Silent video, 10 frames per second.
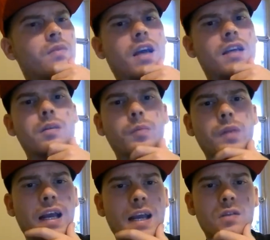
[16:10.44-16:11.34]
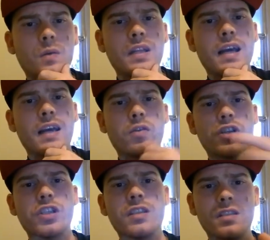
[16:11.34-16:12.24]
as some black guy told me that
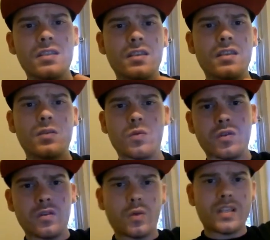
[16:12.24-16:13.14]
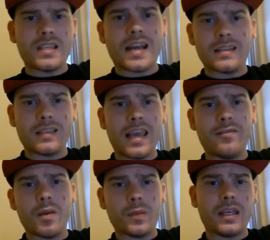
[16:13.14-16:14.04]
Christians is the ones that
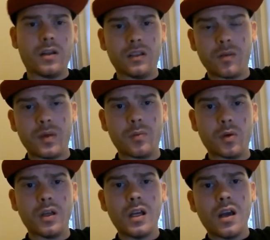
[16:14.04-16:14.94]
enslaved them and killed their people.